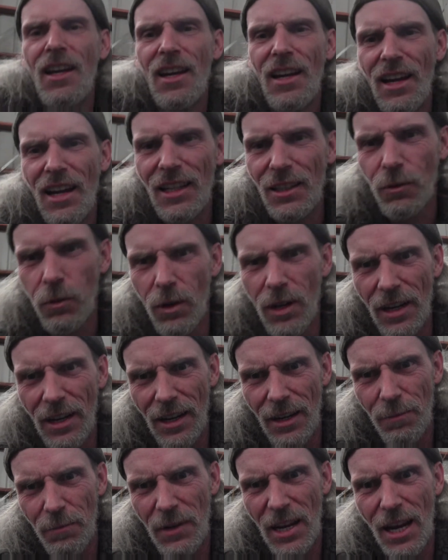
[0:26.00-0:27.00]
That's one of
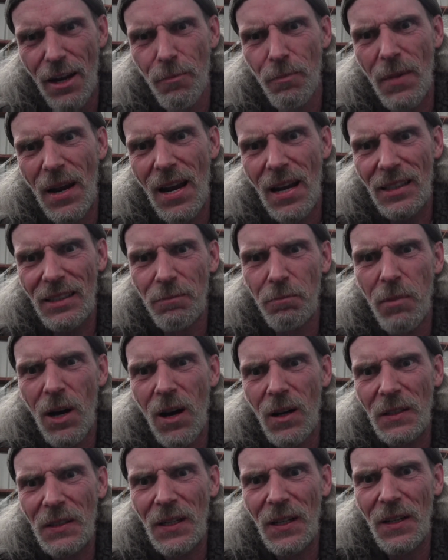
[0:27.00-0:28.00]
them damn
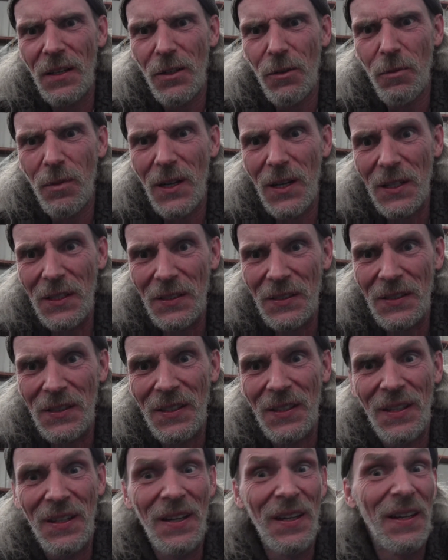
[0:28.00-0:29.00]
box elder bugs.